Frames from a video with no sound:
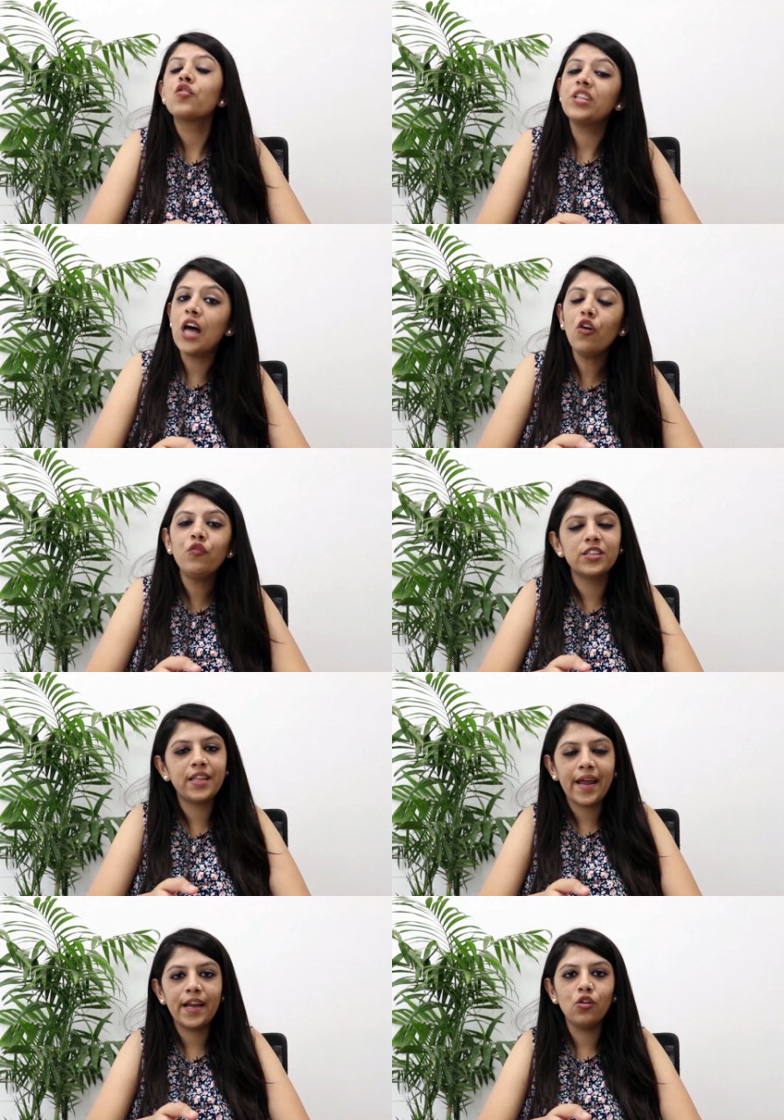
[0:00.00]
So without
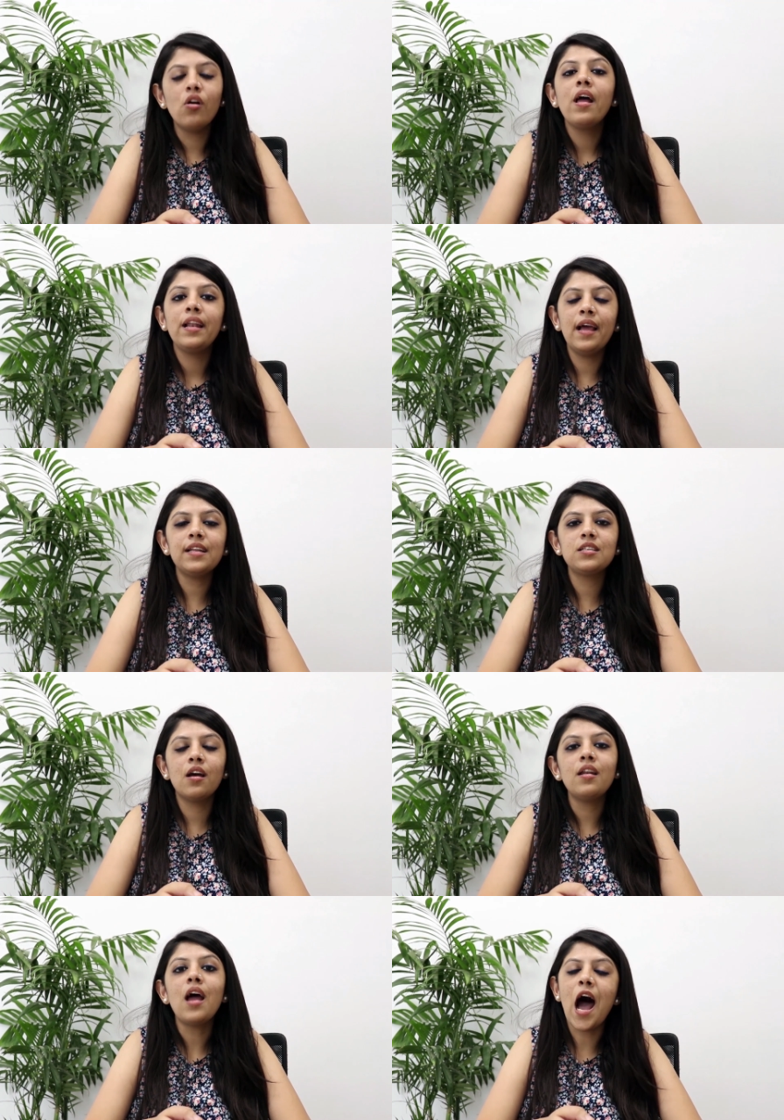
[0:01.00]
further ado, let's
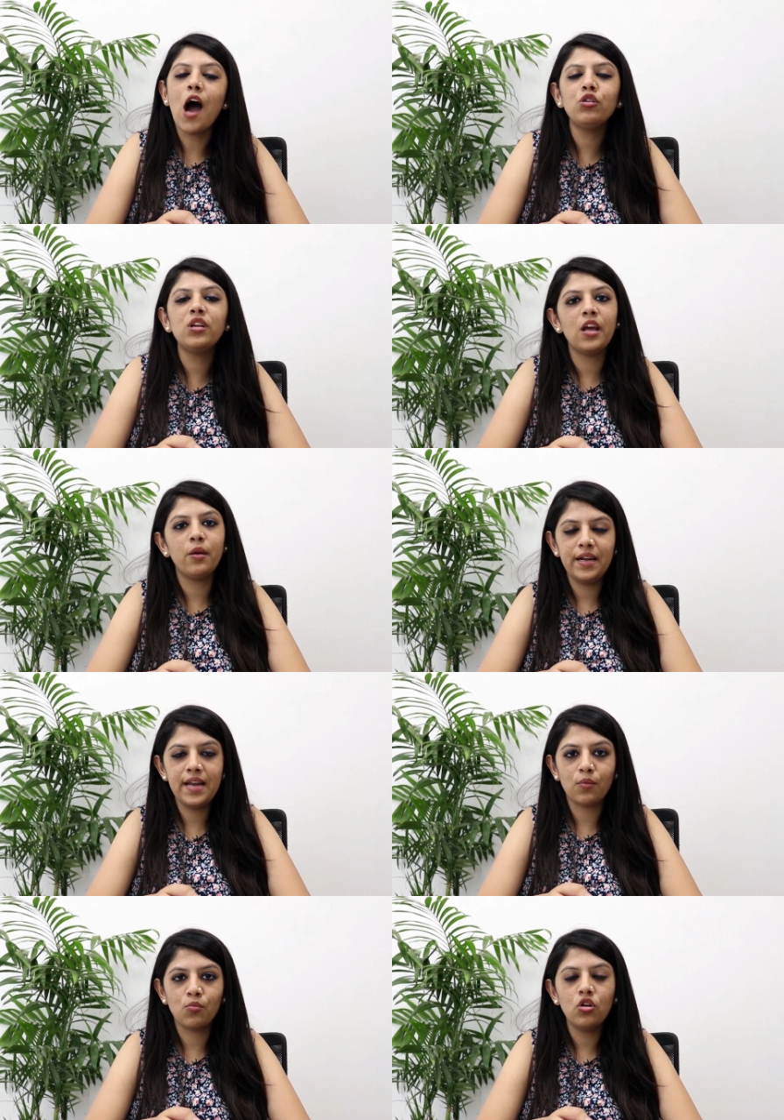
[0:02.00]
learn how to enable
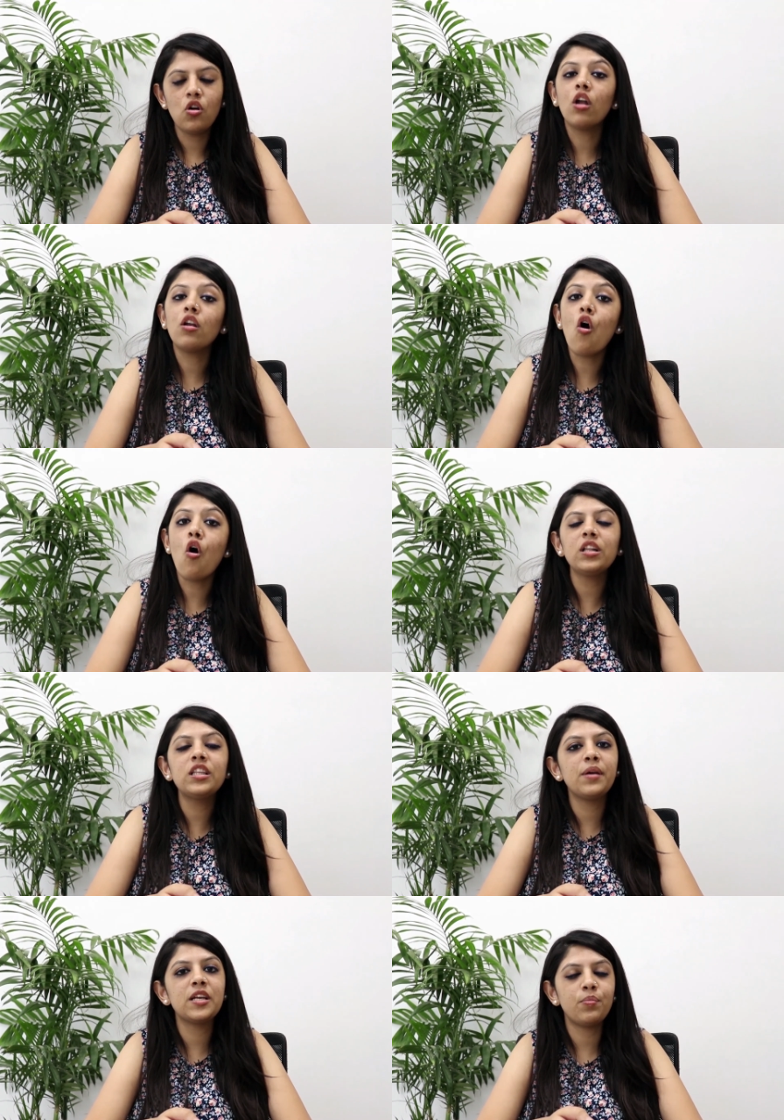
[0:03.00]
dark mode on all
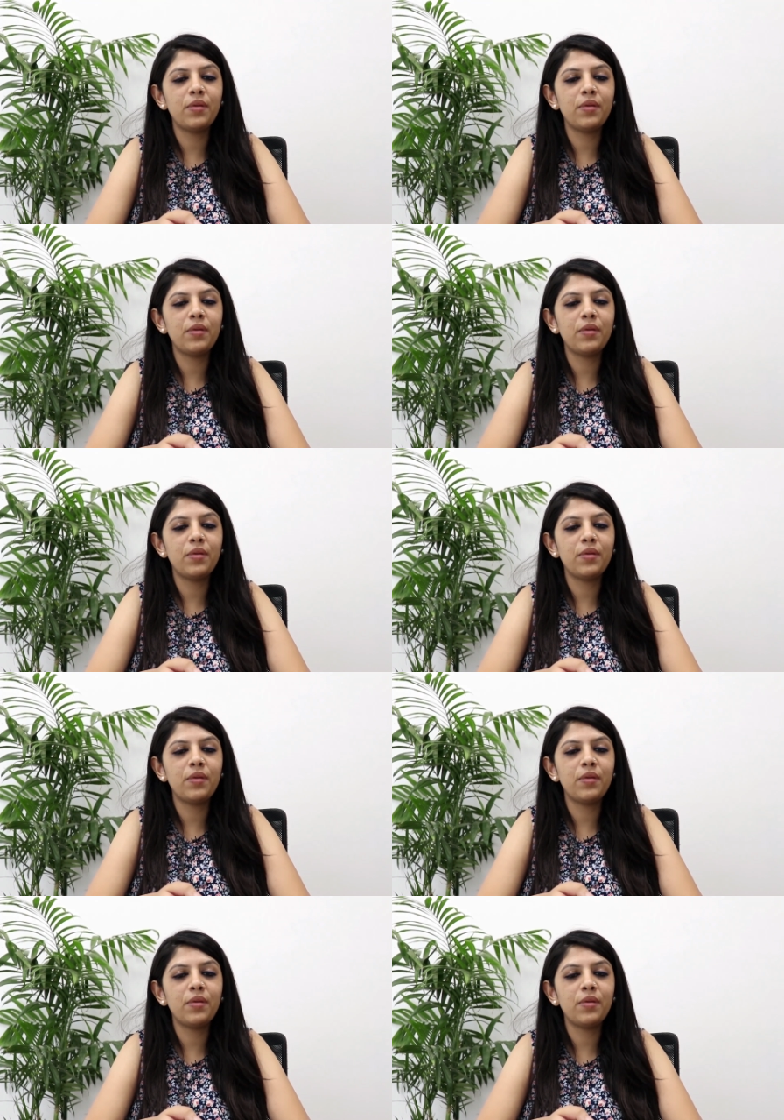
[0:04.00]
the major